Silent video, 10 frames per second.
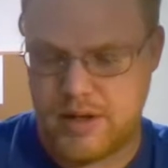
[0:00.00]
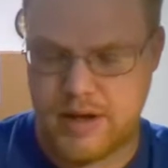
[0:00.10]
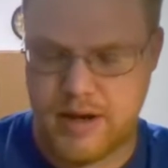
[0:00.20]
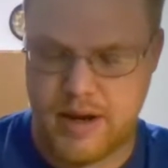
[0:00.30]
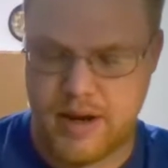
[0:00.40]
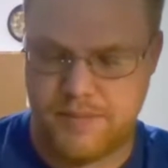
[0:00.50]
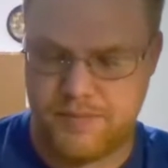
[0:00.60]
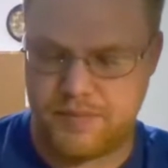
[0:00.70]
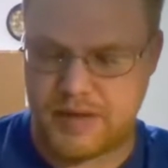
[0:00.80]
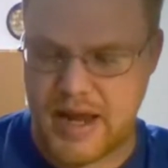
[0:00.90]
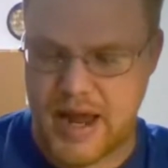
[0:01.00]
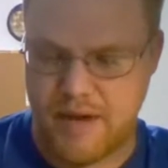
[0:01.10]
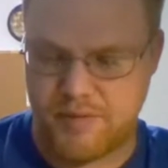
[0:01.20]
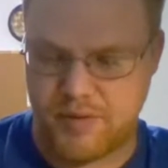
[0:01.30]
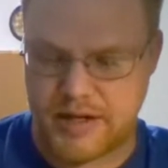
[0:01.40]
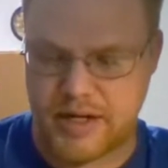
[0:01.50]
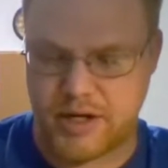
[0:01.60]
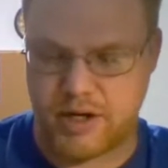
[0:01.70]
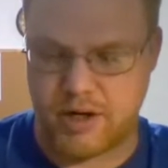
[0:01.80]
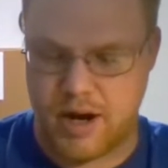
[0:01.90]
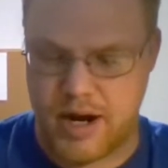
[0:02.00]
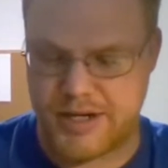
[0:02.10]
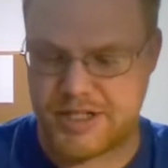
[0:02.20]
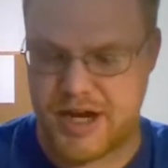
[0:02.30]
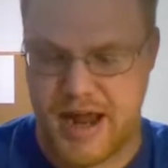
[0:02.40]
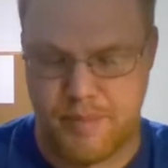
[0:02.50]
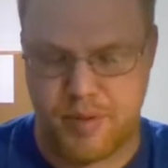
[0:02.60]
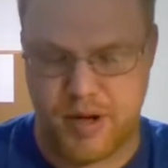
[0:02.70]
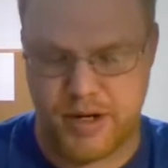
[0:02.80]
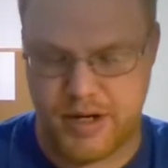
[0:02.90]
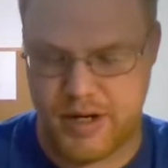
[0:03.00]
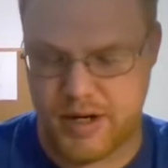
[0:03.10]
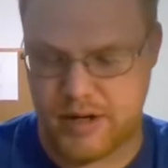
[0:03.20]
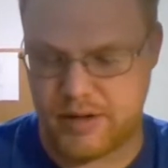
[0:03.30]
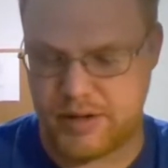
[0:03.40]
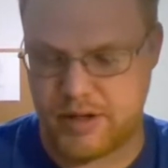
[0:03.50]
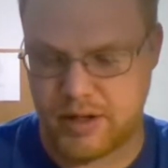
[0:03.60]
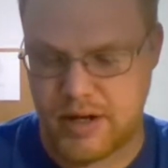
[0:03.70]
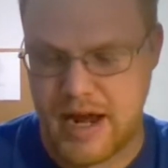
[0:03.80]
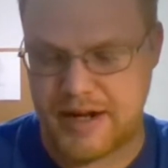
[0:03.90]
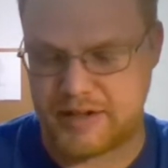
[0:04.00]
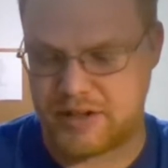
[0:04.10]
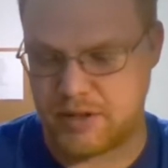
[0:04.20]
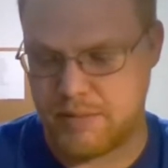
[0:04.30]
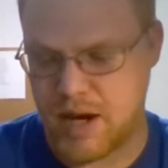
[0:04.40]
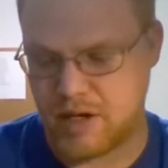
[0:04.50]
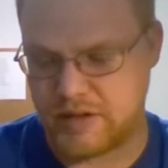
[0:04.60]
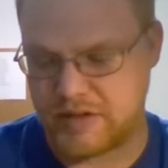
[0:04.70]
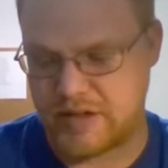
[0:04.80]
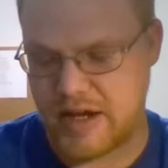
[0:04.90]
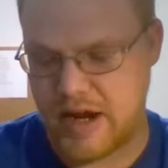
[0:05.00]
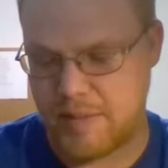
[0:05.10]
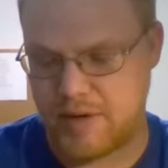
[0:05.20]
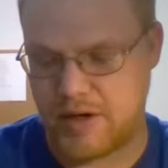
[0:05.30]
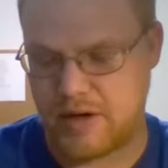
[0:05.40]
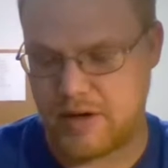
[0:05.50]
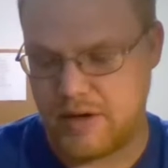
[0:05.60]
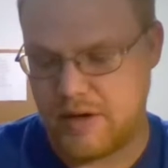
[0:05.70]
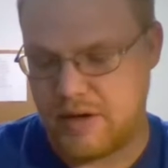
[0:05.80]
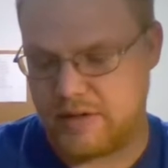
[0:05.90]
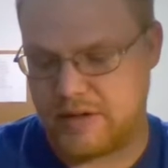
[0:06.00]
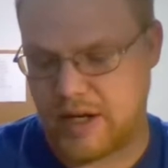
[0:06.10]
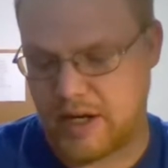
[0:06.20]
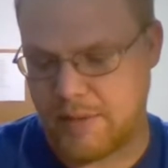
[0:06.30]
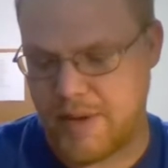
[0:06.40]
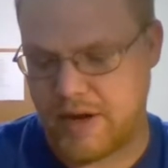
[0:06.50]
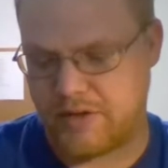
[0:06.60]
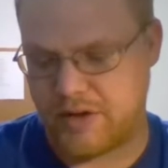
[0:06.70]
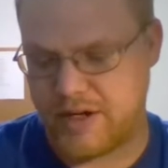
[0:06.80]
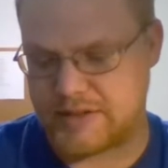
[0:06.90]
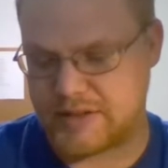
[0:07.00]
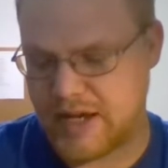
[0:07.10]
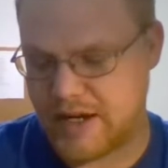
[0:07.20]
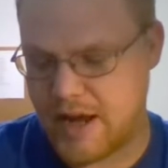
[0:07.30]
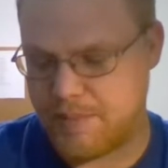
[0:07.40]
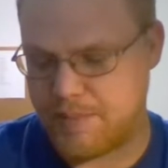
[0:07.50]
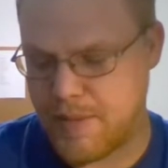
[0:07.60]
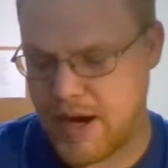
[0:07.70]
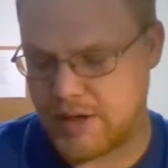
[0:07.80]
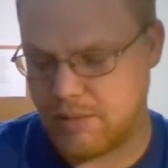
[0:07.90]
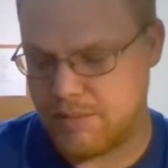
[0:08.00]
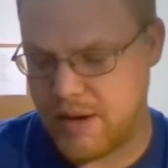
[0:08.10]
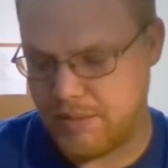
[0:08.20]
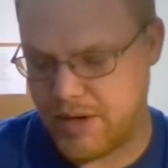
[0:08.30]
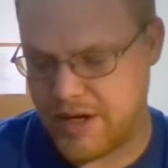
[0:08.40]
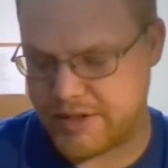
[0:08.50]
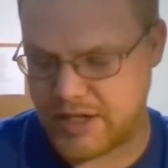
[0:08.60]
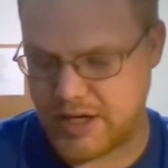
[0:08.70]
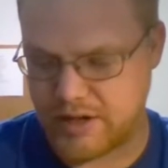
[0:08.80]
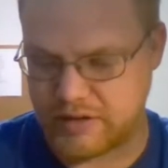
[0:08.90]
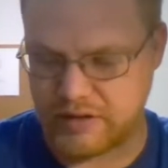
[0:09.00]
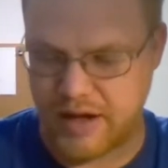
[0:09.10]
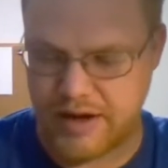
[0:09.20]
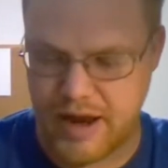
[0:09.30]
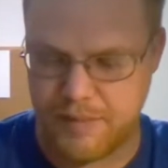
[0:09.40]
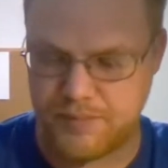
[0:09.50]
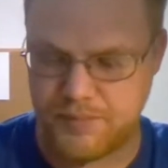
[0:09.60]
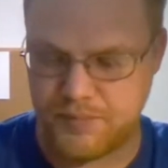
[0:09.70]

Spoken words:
They have like a garage app on here, your lights, your model setup, your telemetry setup, model memory, channel setup,